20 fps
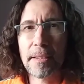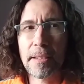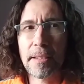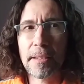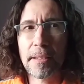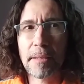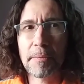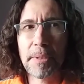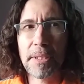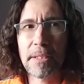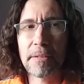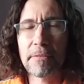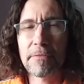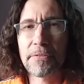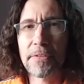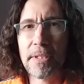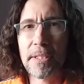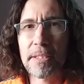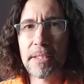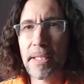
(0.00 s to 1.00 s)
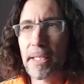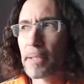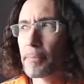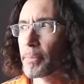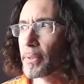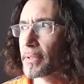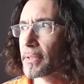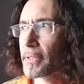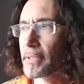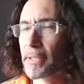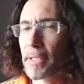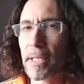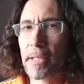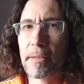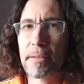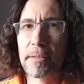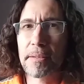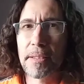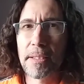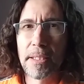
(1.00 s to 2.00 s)
I mean, for example,
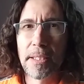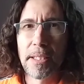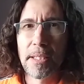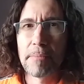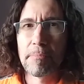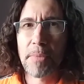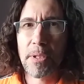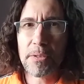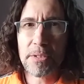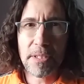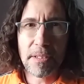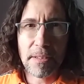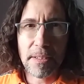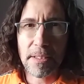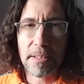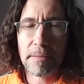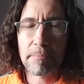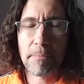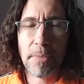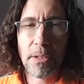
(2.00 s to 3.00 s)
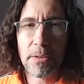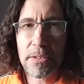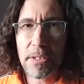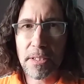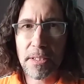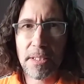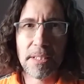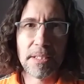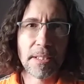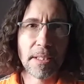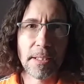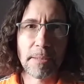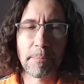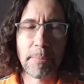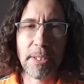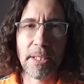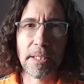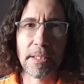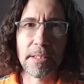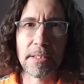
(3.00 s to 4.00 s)
most of these
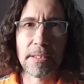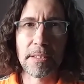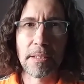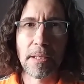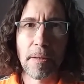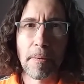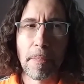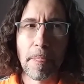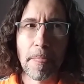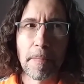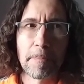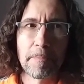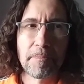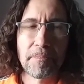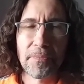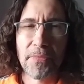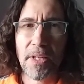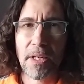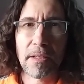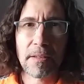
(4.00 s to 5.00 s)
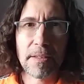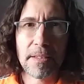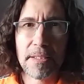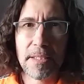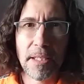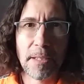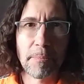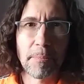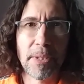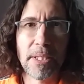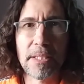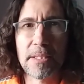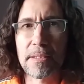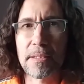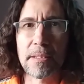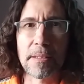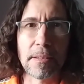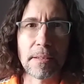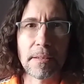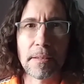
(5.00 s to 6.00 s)
companies, all these companies
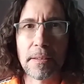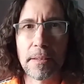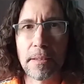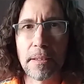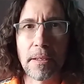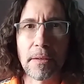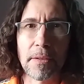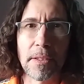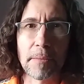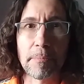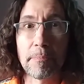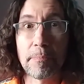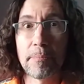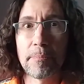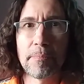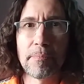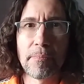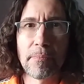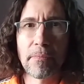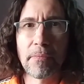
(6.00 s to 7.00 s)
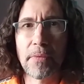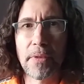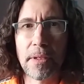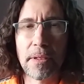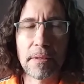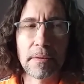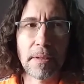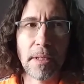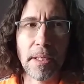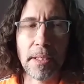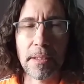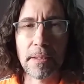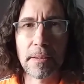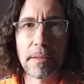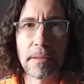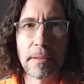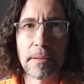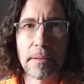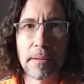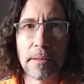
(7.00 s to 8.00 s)
that are like
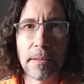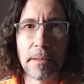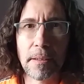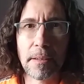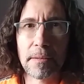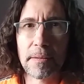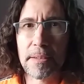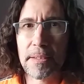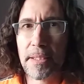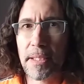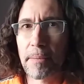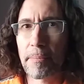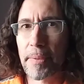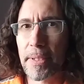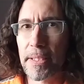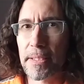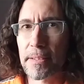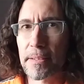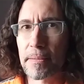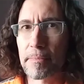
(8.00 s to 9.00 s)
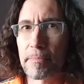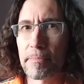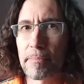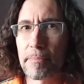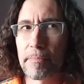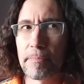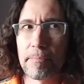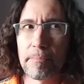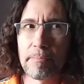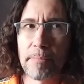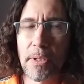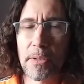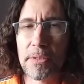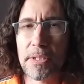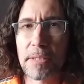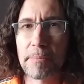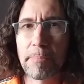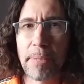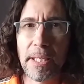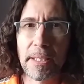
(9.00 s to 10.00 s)
all these companies
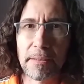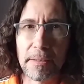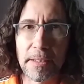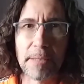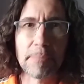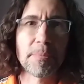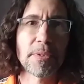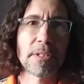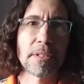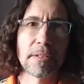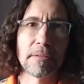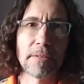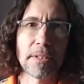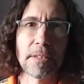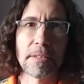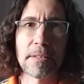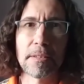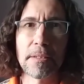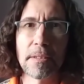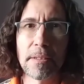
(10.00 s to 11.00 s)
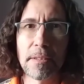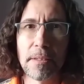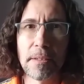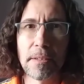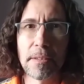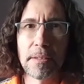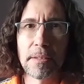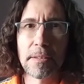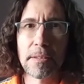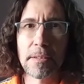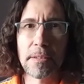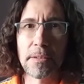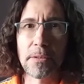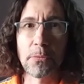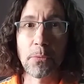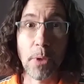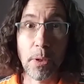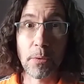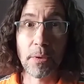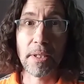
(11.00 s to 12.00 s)
mostly pay lip service to
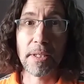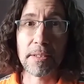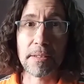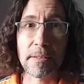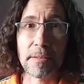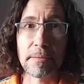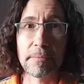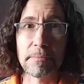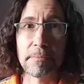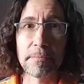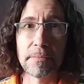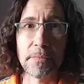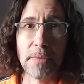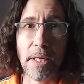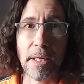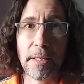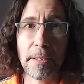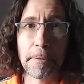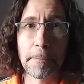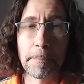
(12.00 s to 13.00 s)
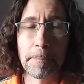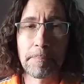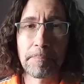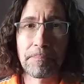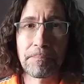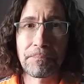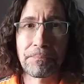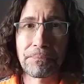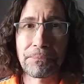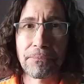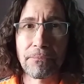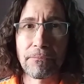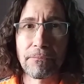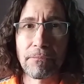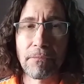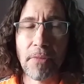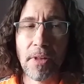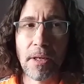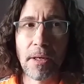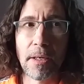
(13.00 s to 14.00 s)
wokeism, right?
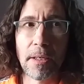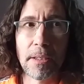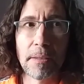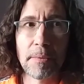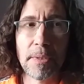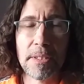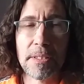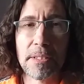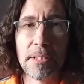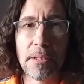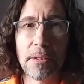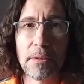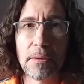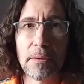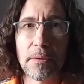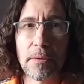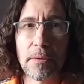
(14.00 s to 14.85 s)
And so,